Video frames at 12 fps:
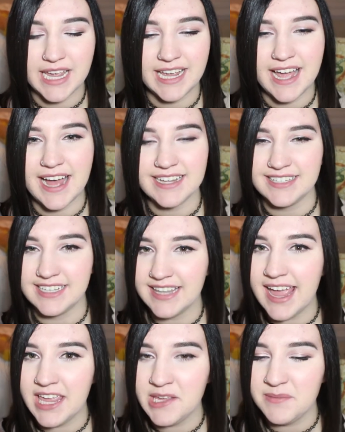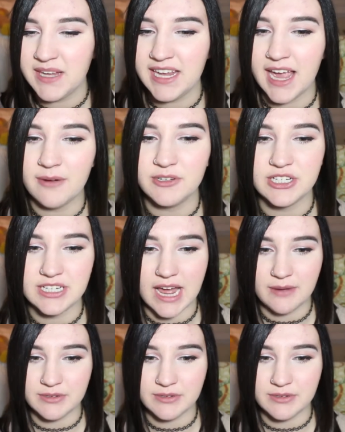get guys to like me. I was